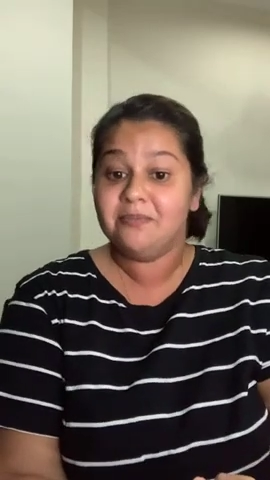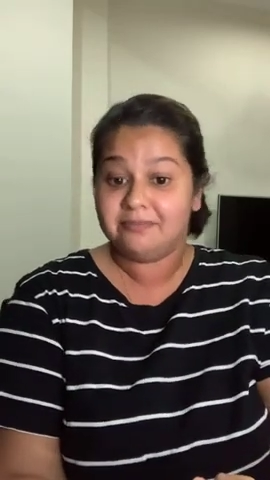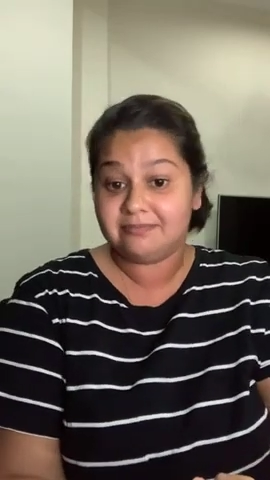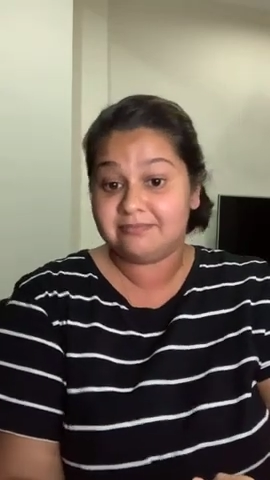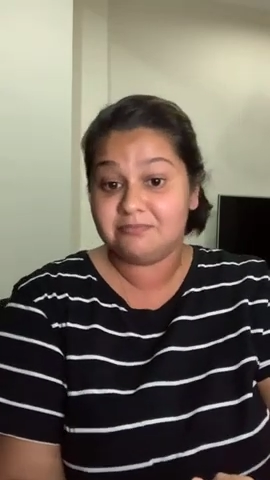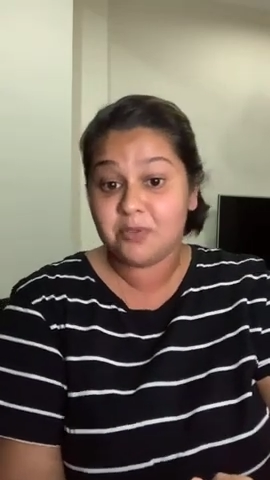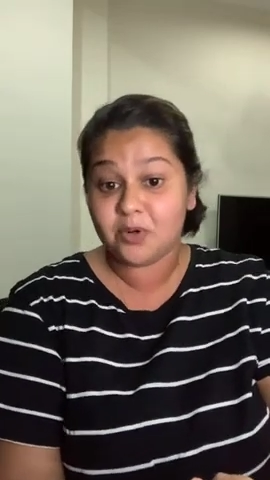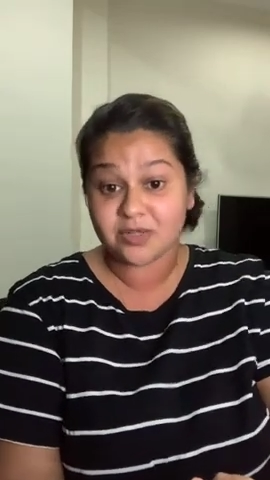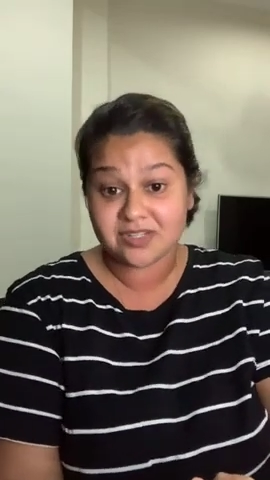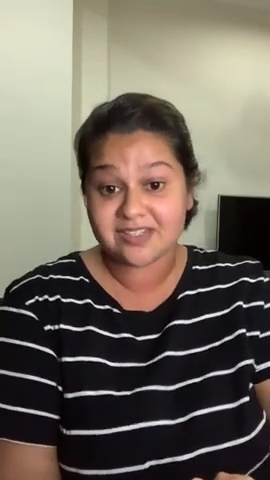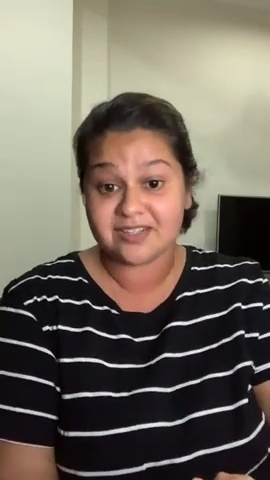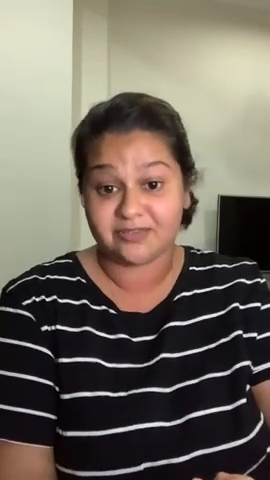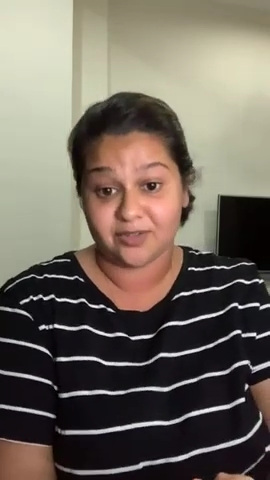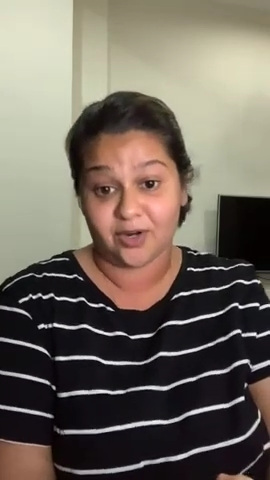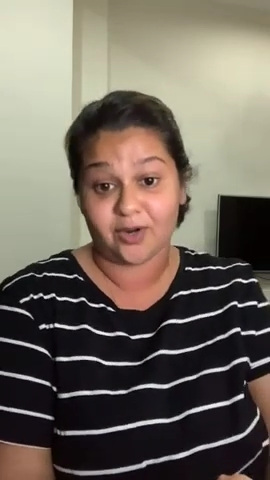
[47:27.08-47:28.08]
most,
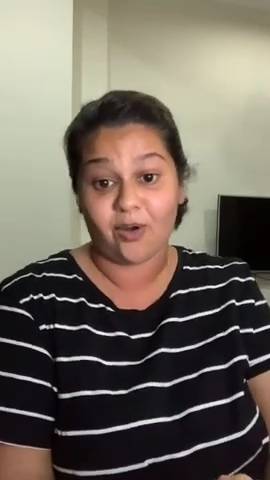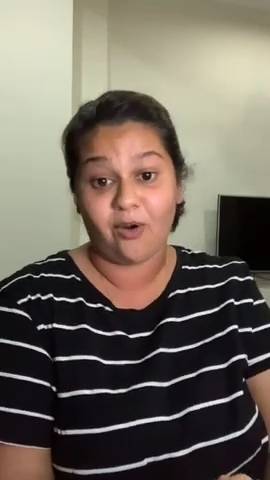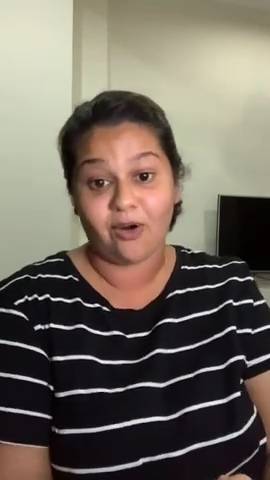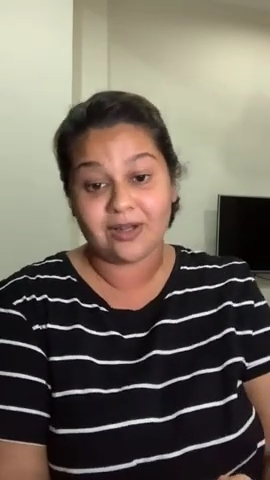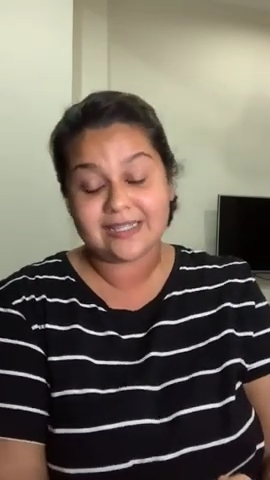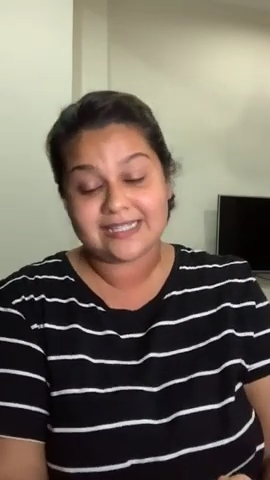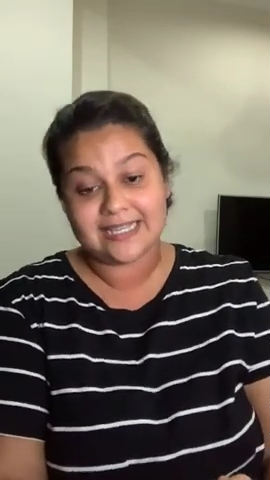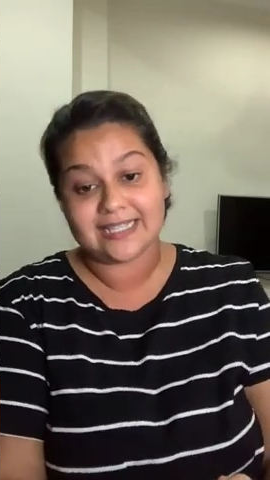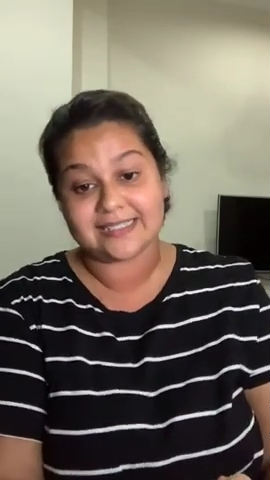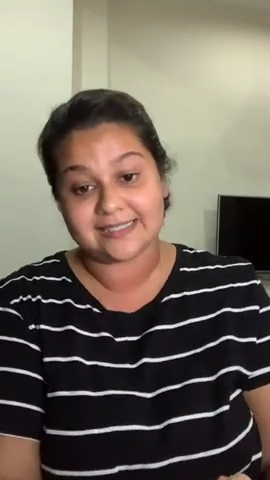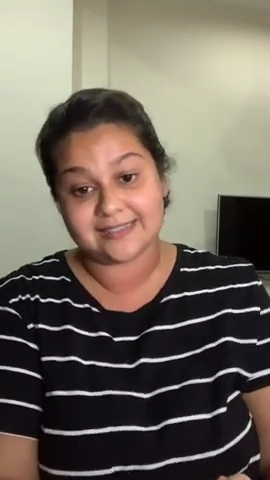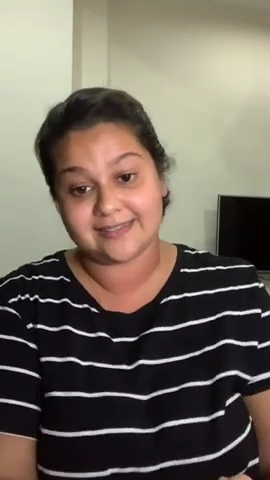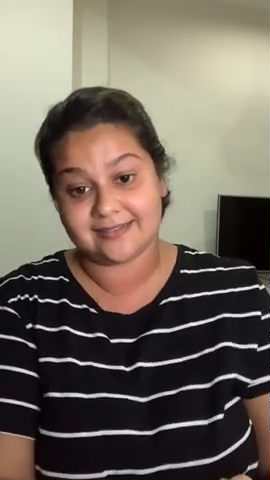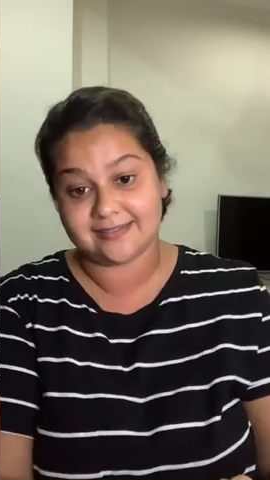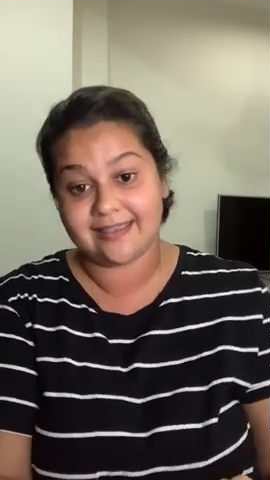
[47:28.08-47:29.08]
if not all,
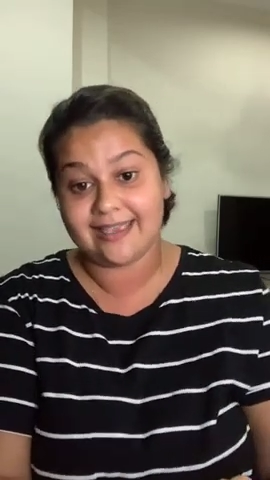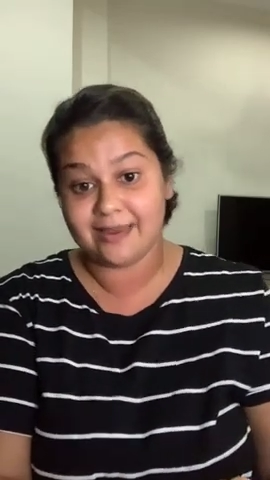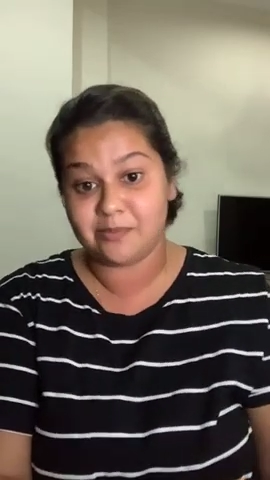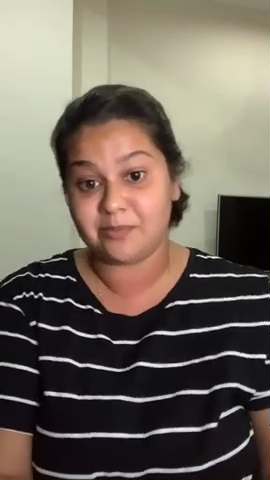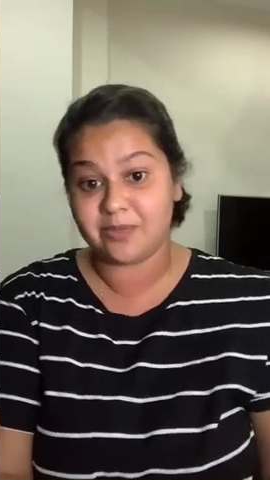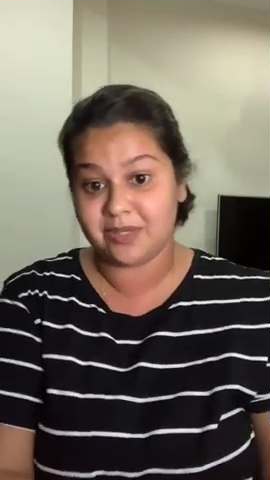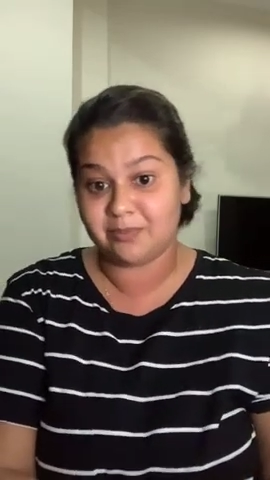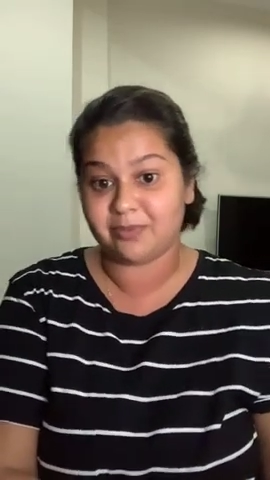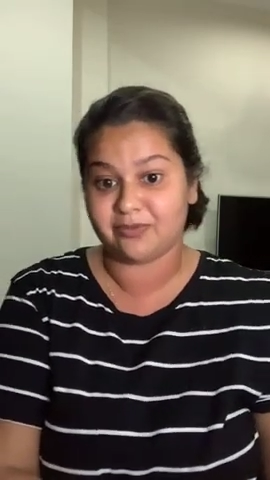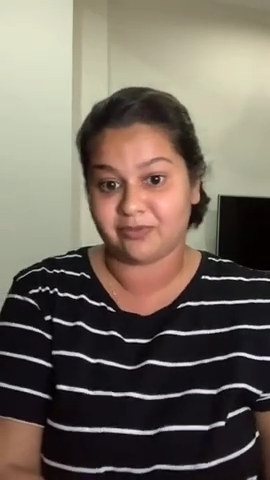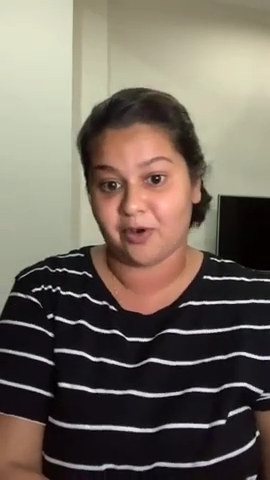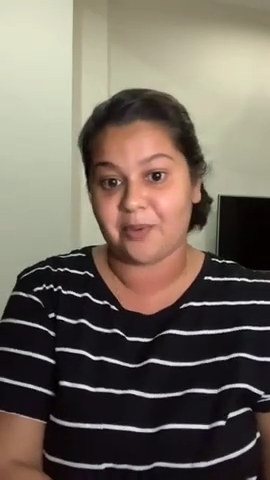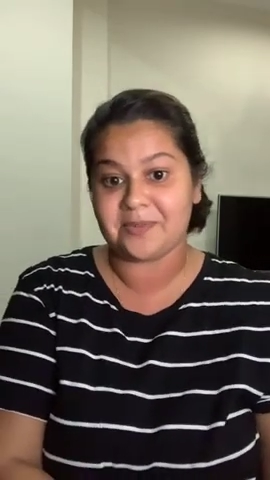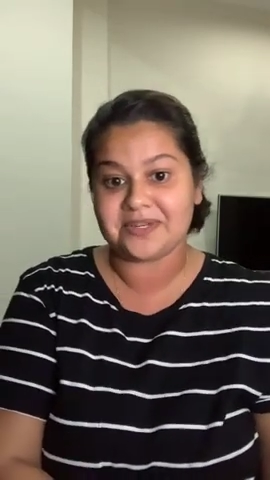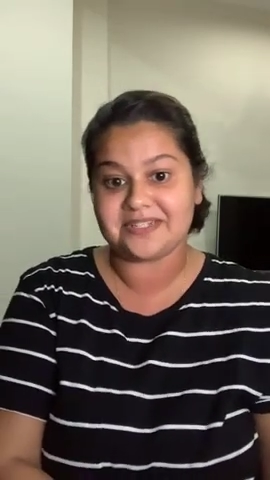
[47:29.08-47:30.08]
texts can be
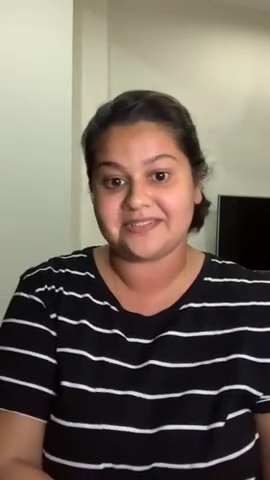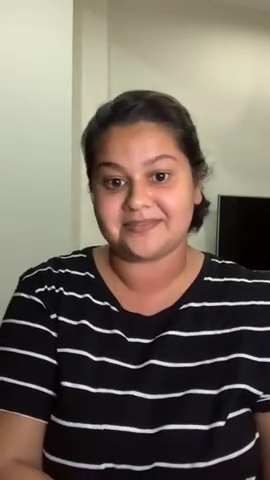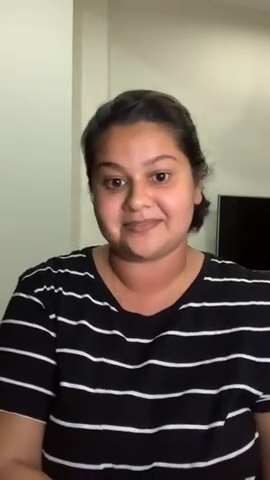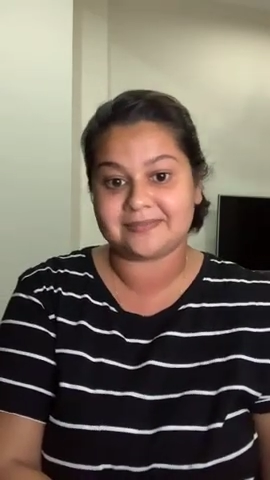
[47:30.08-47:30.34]
performative.